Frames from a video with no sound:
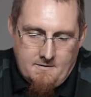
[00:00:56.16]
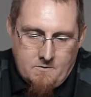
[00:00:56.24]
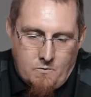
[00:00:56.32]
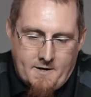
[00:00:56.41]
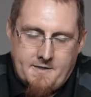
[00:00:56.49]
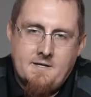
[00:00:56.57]

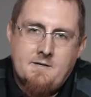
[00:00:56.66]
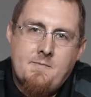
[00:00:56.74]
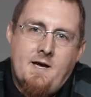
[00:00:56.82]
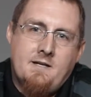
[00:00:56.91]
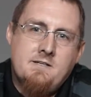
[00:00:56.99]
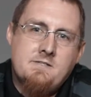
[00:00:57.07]
quite thick
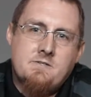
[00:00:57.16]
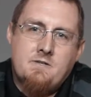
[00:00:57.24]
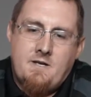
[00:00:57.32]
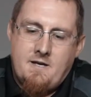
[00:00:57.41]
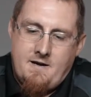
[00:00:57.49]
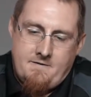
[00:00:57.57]
magnets, so
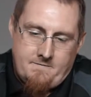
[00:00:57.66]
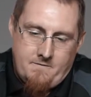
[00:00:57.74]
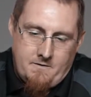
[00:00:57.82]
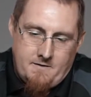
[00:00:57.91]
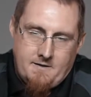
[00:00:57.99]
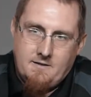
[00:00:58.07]
they have
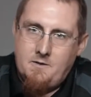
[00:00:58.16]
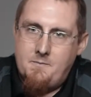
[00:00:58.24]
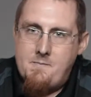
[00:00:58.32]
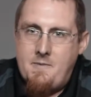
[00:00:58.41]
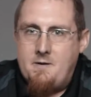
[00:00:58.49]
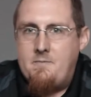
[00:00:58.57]
a little
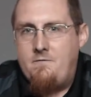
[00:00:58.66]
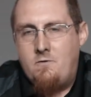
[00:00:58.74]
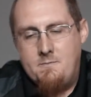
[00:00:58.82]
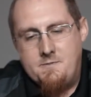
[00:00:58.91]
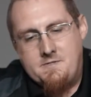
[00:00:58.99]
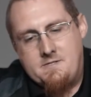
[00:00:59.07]
bit better
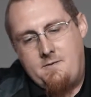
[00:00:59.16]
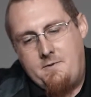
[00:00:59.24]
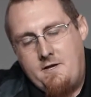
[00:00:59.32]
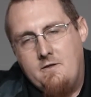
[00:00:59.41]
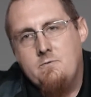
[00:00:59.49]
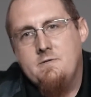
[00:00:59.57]
performance than some of
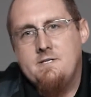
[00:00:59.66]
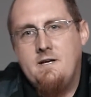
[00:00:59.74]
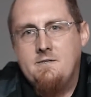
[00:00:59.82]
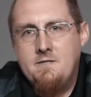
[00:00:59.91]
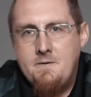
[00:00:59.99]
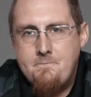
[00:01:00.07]
the other ones
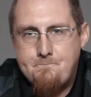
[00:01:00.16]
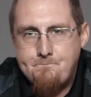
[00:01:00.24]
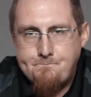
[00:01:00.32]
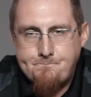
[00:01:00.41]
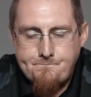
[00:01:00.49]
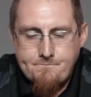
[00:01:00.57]
out there.